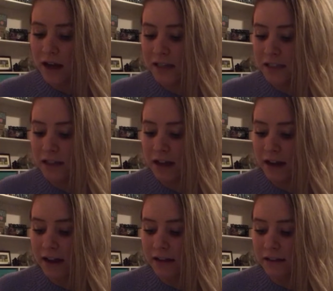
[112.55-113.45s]
I see that
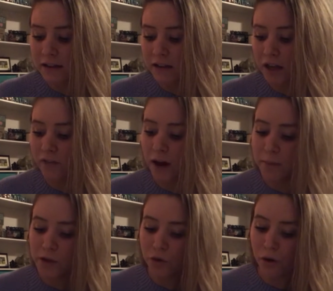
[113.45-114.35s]
as the
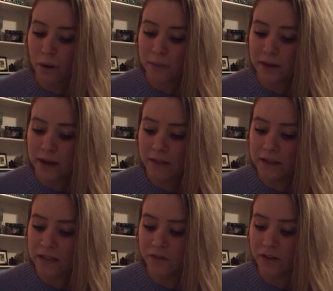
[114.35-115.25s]
environment you grow up in and the
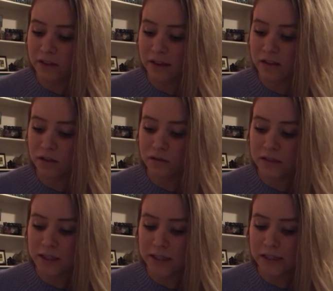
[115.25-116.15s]
different things you
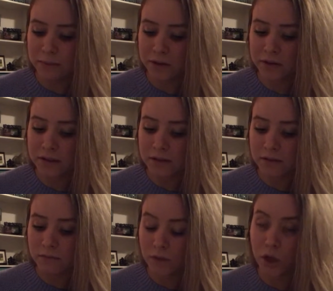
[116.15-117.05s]
see and
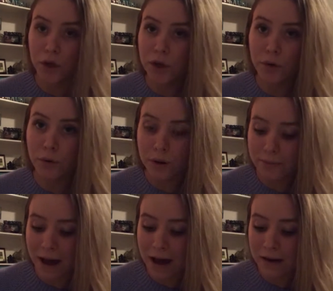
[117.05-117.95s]
experience, good or
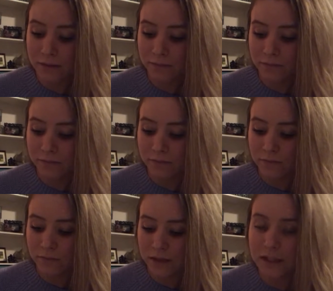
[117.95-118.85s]
bad,
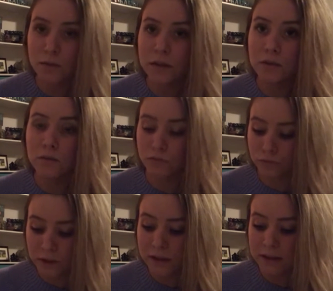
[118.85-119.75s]
is what
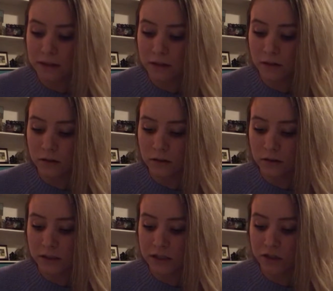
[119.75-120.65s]
really
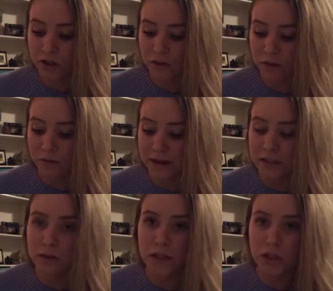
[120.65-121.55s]
steers you in the right
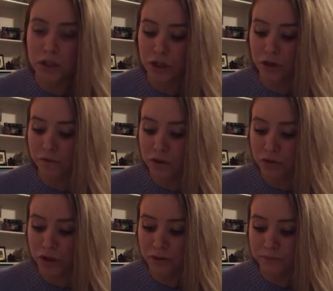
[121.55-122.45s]
direction in your
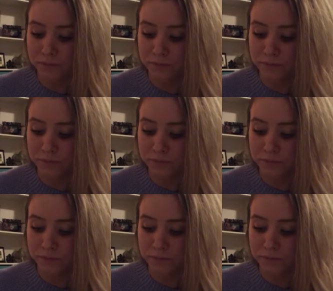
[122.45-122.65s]
future.